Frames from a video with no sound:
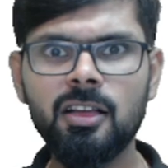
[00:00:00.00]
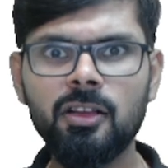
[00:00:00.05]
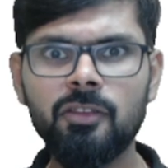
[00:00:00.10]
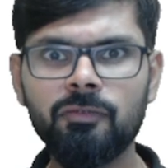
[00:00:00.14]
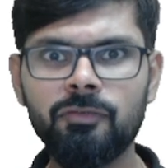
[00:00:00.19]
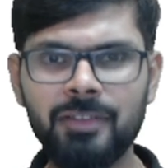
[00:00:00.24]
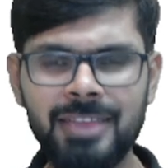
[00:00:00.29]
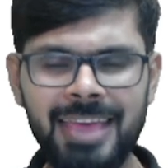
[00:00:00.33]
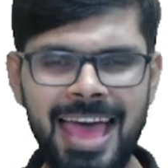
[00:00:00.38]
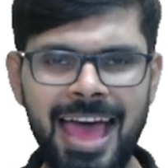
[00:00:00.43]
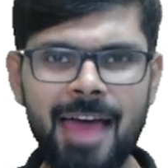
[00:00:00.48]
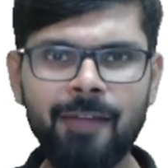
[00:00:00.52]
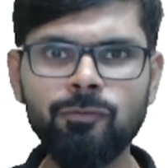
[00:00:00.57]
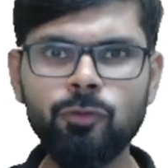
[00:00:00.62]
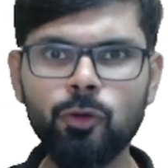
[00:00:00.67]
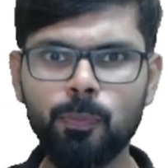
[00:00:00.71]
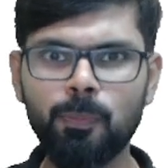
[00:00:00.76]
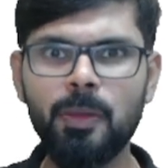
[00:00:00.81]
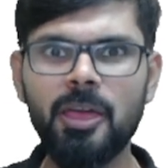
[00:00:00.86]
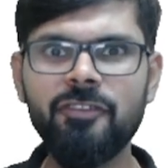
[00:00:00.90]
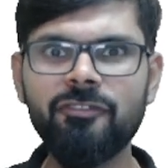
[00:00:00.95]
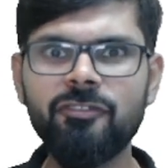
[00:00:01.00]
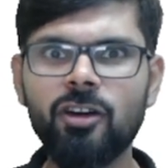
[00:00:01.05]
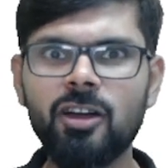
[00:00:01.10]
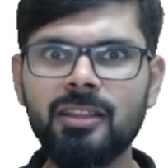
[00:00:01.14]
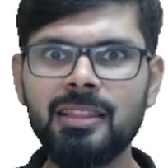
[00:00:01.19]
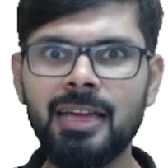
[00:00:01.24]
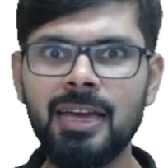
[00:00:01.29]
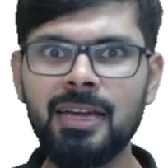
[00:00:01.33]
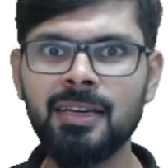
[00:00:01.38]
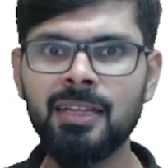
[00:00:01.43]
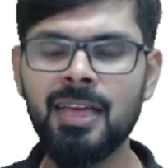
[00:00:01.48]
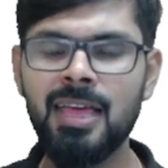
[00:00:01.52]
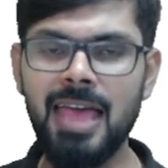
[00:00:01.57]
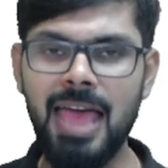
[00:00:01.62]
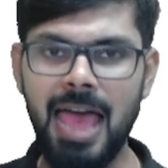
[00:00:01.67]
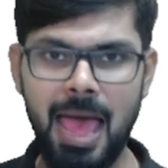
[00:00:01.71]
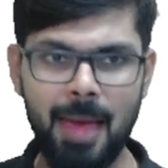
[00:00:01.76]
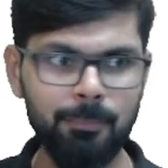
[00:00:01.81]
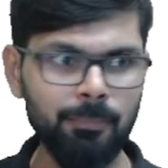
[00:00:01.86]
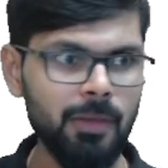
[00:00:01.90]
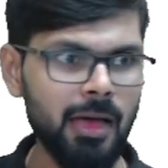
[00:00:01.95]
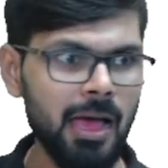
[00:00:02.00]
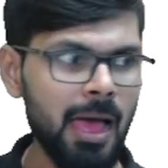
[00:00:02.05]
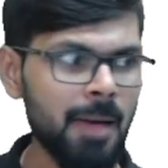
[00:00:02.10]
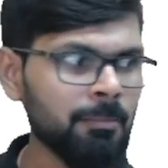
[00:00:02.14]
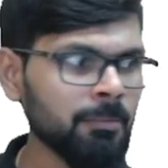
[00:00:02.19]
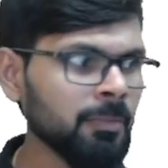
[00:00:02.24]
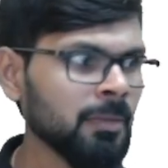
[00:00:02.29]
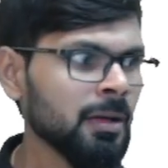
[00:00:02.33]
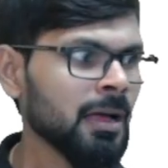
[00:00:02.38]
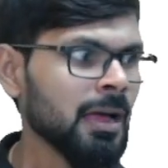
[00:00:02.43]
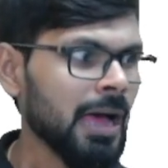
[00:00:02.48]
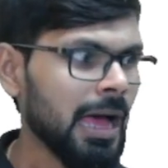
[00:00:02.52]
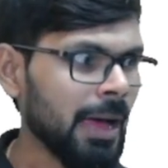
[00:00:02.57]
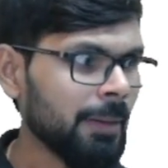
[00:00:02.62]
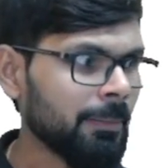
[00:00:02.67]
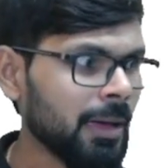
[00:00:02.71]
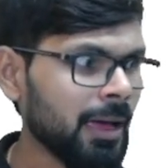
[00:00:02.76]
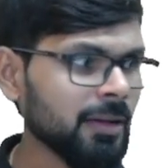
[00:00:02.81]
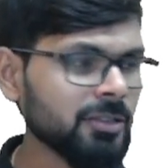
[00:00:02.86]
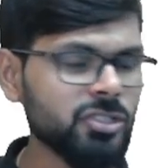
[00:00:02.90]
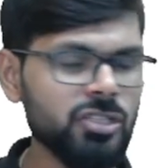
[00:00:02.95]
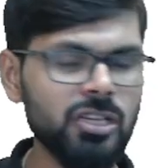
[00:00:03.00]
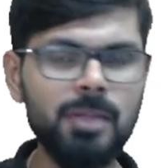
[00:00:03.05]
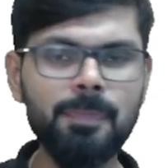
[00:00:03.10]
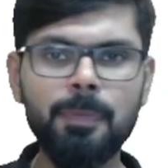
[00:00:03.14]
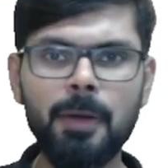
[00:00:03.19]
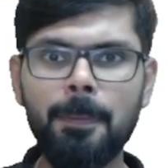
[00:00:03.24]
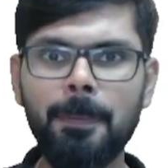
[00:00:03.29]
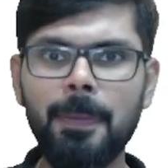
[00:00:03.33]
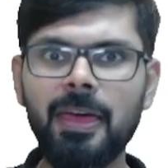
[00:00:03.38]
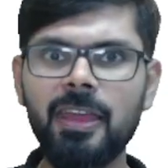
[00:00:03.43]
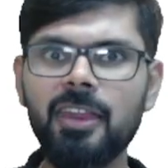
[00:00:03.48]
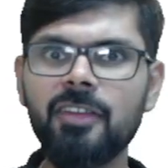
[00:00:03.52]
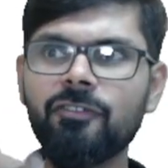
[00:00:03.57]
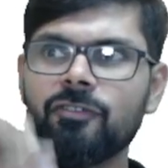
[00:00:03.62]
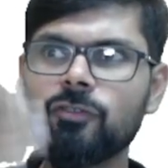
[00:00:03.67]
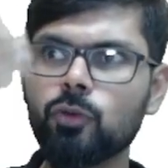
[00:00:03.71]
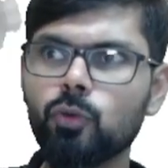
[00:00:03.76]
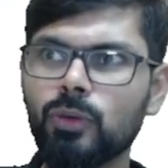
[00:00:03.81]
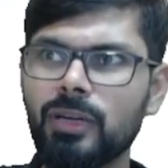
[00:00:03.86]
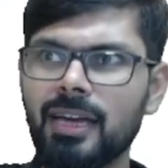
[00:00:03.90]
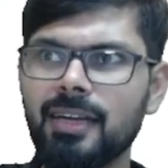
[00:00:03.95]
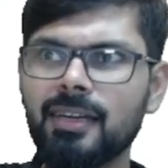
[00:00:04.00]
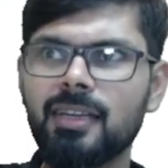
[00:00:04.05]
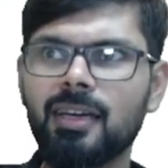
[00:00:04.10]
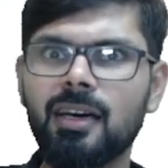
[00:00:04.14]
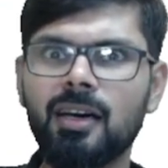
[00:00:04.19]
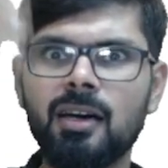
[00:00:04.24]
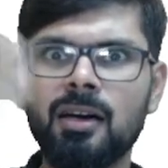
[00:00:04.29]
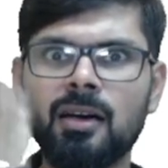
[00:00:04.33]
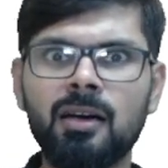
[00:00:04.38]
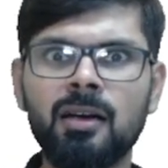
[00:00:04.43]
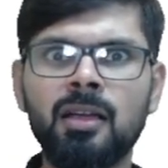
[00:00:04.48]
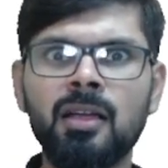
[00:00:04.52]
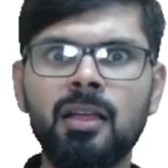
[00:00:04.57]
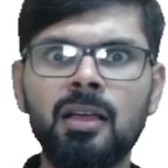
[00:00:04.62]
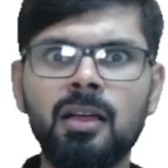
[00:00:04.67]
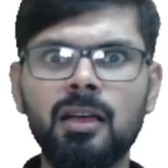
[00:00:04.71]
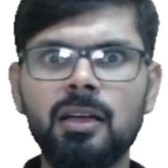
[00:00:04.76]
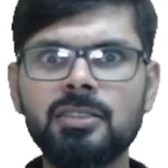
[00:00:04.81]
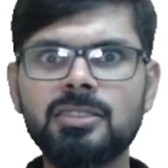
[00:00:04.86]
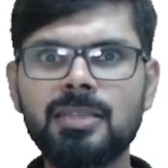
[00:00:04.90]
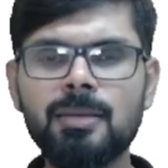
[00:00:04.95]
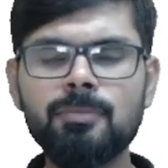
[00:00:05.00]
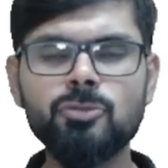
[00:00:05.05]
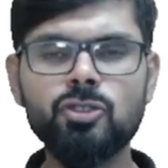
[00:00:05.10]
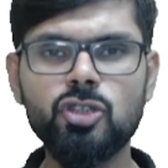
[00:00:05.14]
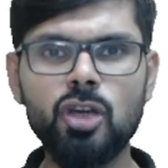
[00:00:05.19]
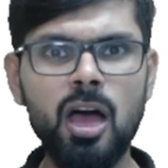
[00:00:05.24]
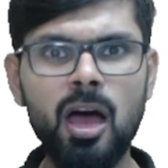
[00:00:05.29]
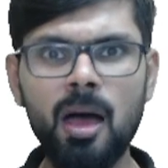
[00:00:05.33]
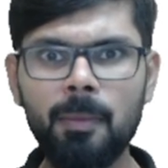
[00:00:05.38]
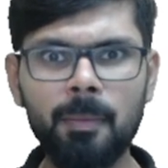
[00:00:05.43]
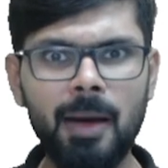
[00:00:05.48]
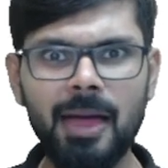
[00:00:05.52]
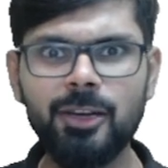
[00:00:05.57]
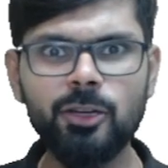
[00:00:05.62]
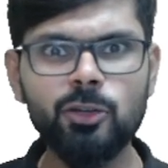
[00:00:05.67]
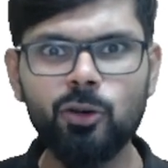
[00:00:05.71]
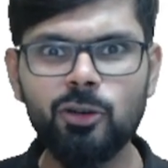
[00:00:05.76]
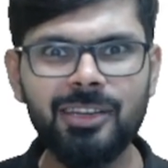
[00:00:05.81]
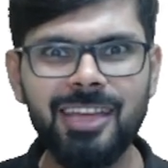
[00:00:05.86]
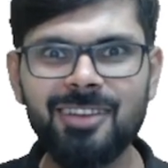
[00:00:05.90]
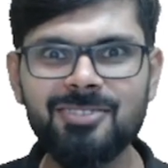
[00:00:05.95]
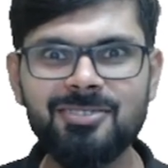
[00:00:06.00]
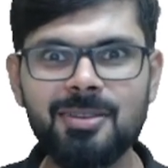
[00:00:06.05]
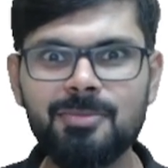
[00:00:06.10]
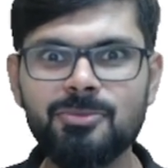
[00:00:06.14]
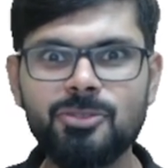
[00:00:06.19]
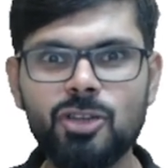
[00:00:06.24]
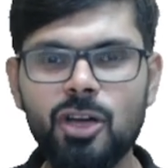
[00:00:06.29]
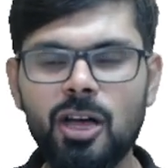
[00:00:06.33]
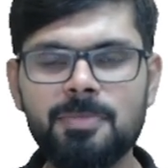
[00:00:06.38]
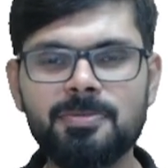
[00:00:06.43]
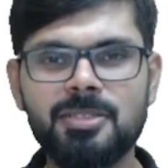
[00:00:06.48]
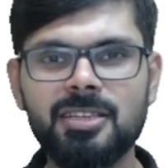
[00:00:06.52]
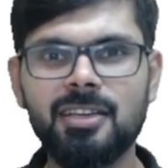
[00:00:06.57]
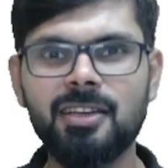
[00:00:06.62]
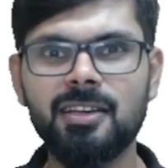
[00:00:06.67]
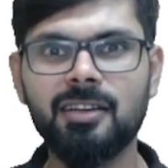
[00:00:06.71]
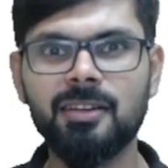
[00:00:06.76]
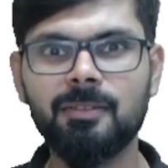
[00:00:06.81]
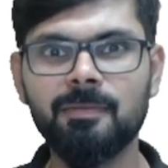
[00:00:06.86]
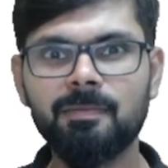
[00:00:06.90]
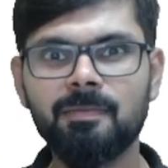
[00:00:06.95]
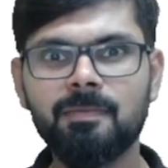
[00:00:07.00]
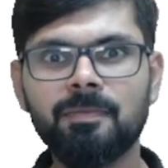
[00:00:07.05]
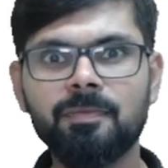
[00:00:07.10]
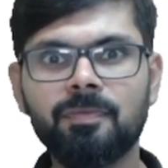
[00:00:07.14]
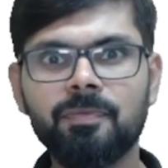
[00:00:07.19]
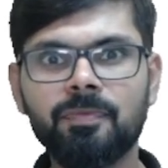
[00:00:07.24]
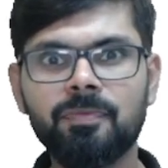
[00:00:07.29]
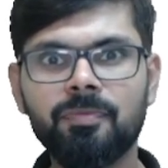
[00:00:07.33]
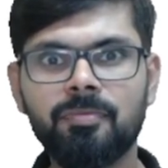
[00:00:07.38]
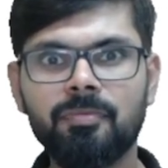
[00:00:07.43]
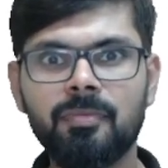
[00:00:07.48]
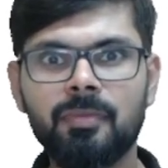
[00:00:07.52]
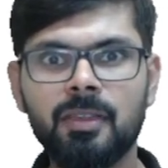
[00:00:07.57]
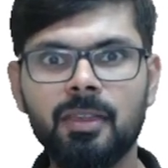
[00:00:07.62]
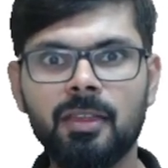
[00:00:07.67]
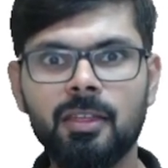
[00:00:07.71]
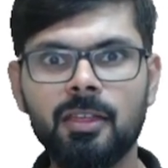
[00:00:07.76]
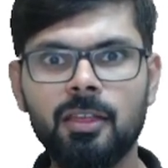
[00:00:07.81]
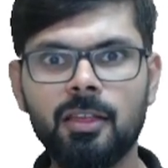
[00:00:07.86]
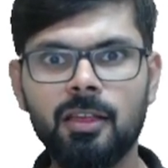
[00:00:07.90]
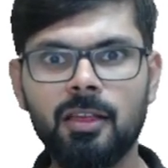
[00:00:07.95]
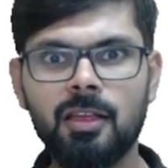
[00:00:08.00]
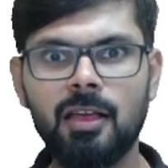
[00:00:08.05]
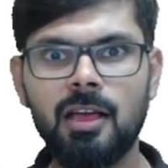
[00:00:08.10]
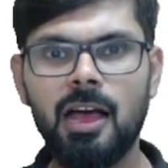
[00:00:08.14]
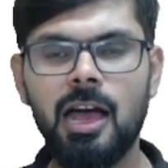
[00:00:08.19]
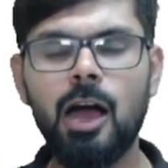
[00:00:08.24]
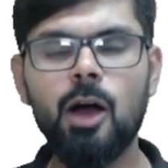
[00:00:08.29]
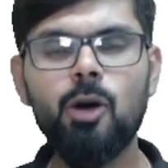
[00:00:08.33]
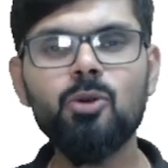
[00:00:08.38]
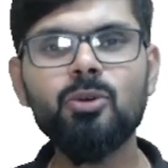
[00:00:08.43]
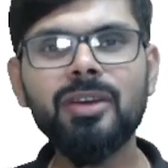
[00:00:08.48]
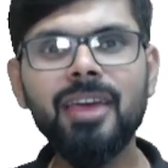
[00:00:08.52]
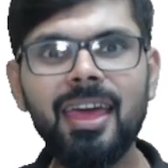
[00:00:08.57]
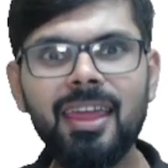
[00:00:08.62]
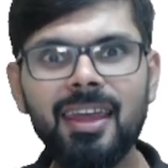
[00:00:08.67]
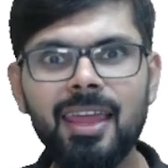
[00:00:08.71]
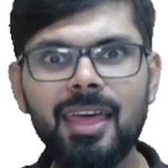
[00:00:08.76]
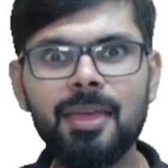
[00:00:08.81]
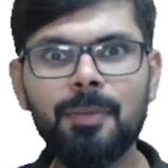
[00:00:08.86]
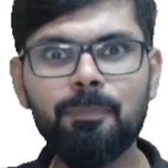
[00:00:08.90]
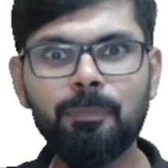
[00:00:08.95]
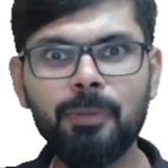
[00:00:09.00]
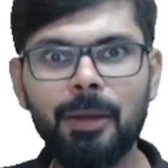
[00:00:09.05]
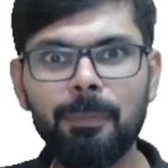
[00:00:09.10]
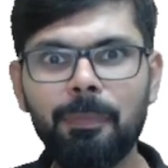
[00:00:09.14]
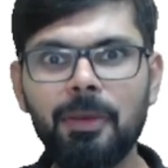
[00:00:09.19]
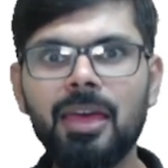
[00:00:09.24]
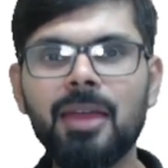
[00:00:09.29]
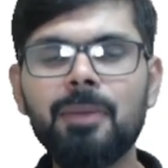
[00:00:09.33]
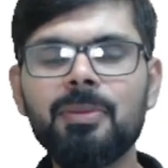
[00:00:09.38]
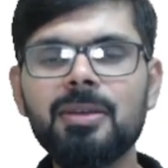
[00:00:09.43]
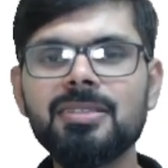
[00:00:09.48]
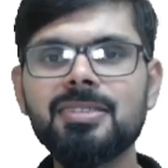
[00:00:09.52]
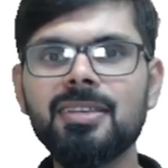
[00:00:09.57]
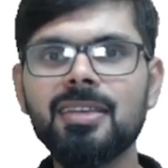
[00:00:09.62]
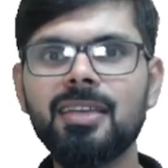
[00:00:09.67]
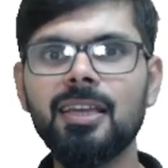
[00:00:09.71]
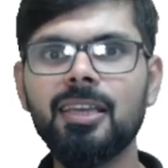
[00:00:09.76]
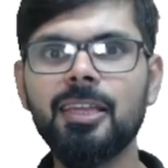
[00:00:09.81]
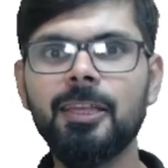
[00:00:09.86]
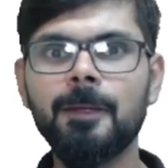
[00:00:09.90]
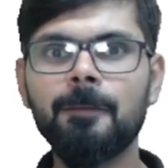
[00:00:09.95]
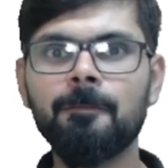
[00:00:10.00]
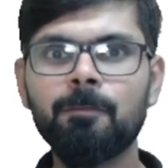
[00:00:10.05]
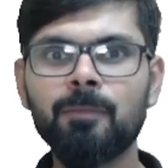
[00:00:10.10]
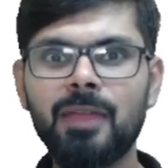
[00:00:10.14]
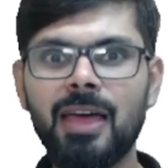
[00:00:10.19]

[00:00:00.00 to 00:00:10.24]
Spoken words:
We have to pay for that. And I'm actually preparing to get some job. I don't have some job, sir. How can I prepare basically?